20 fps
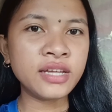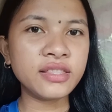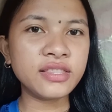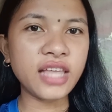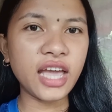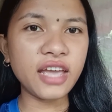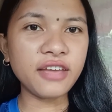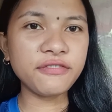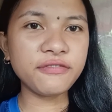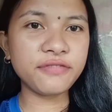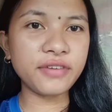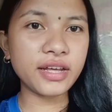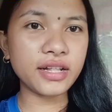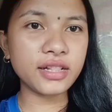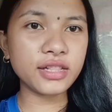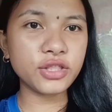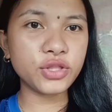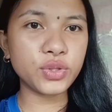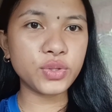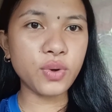They
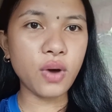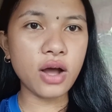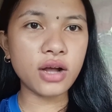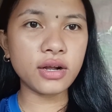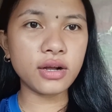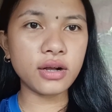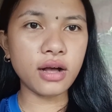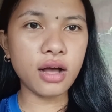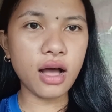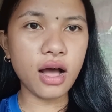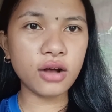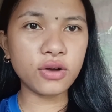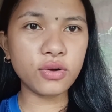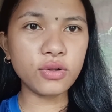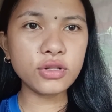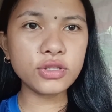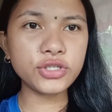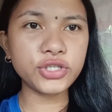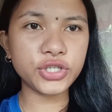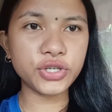failed to
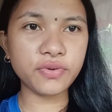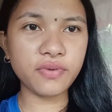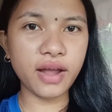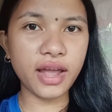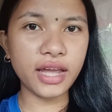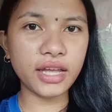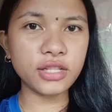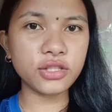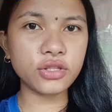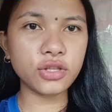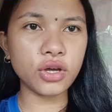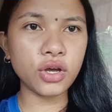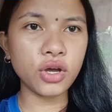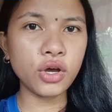acculturate